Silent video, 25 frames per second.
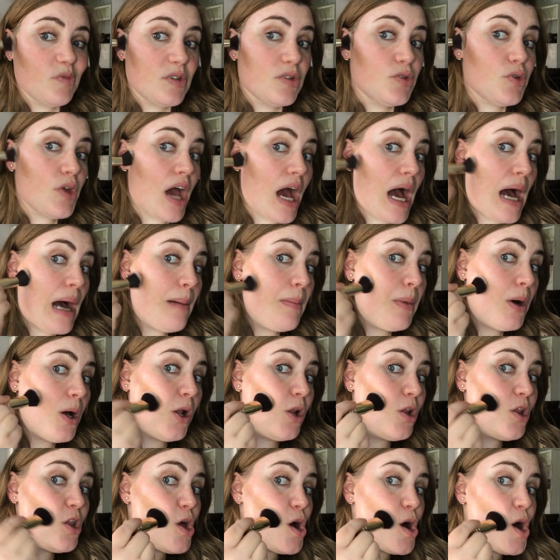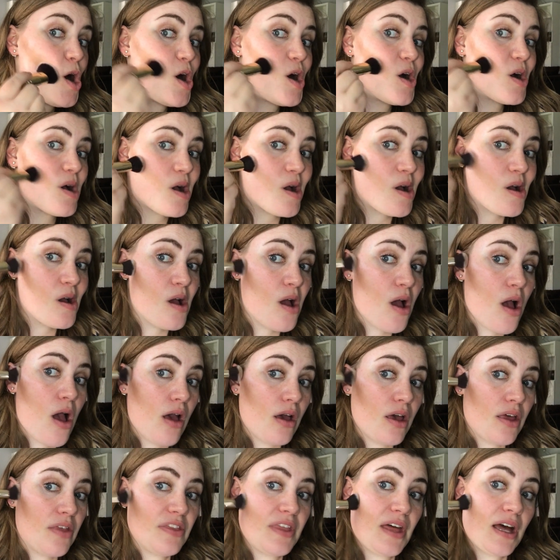dab along
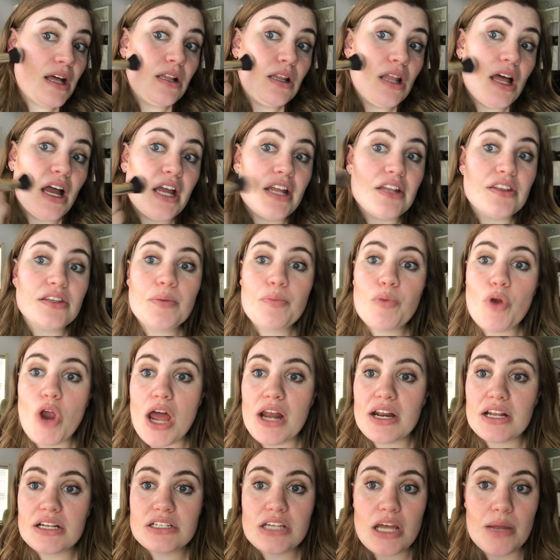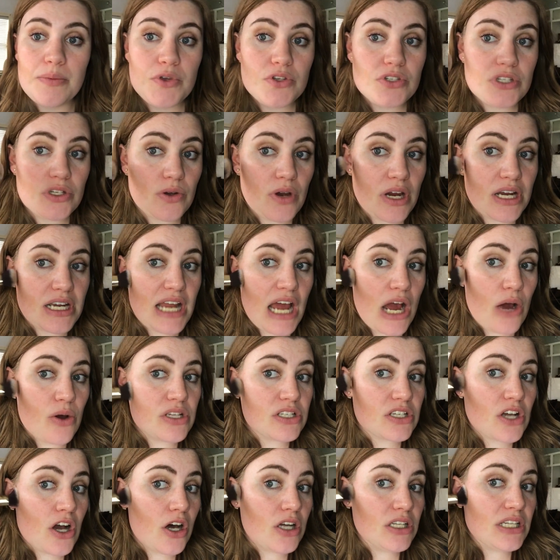that line. The product I'm using right now
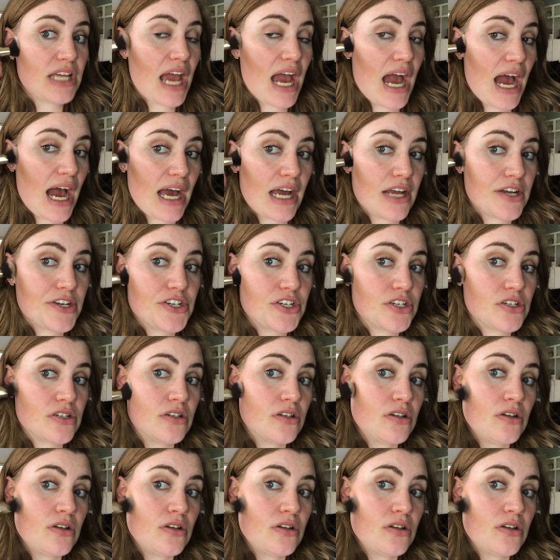is called Ash.